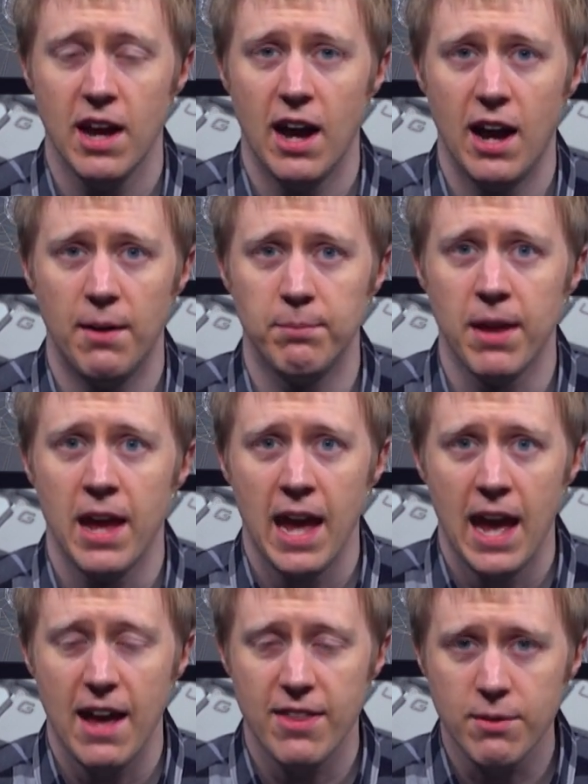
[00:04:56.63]
Um,
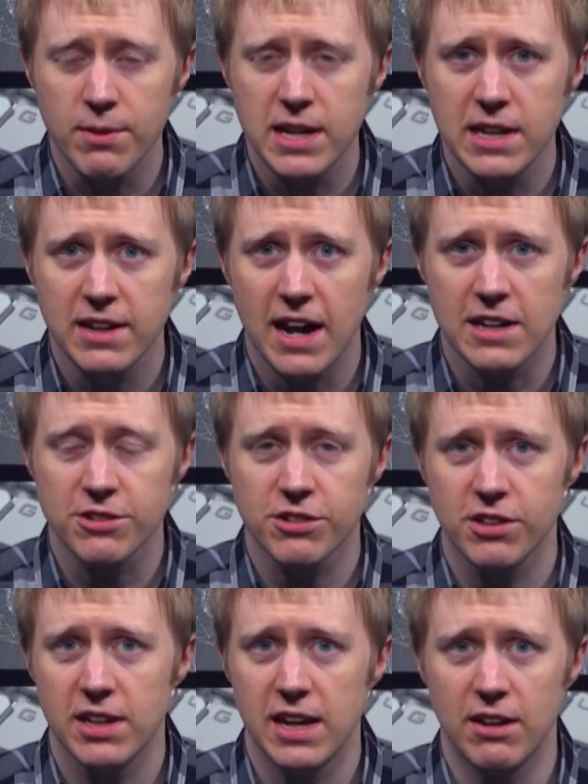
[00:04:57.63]
and then we need to
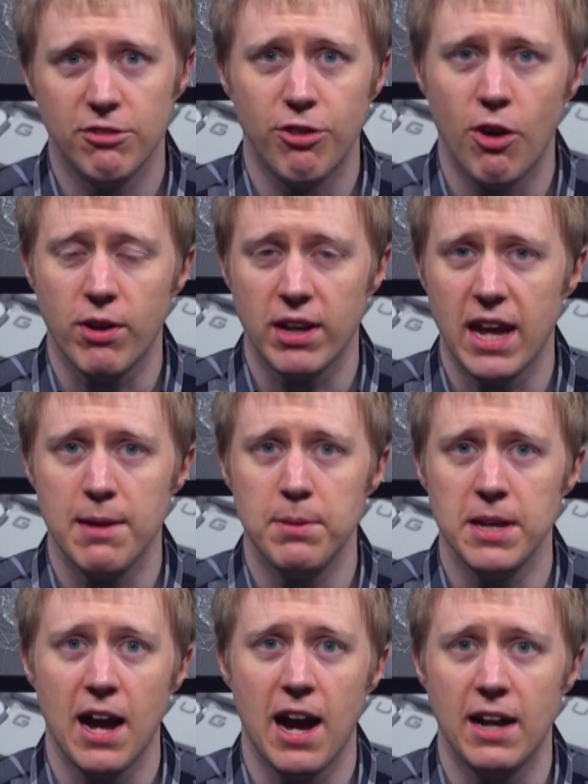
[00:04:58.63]
actually invoke an
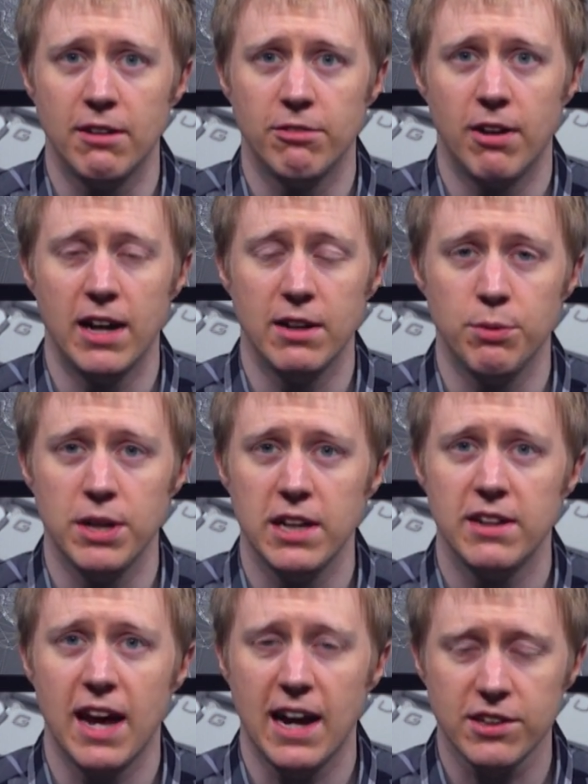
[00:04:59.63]
API, right? We need
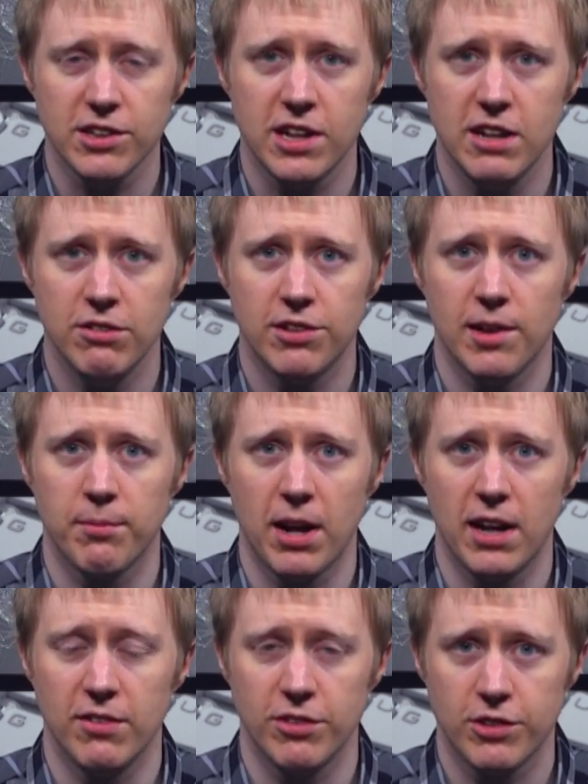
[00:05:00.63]
to execute some
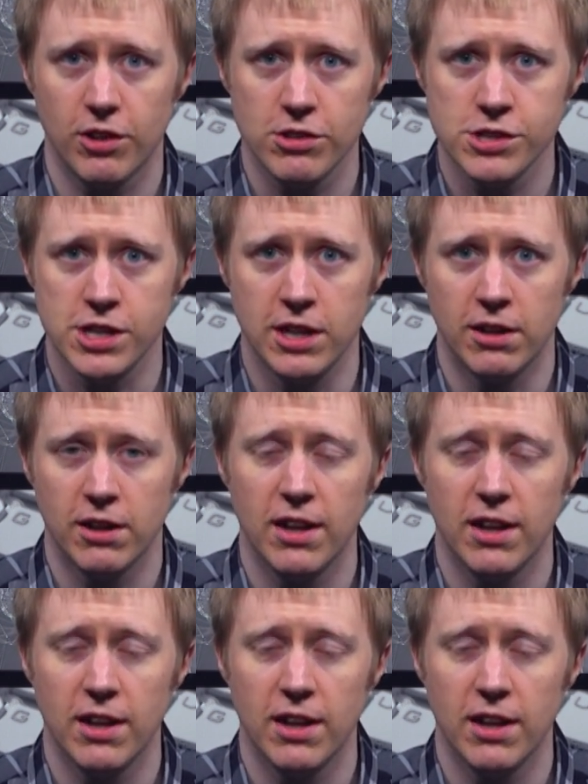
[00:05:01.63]
kind of search here.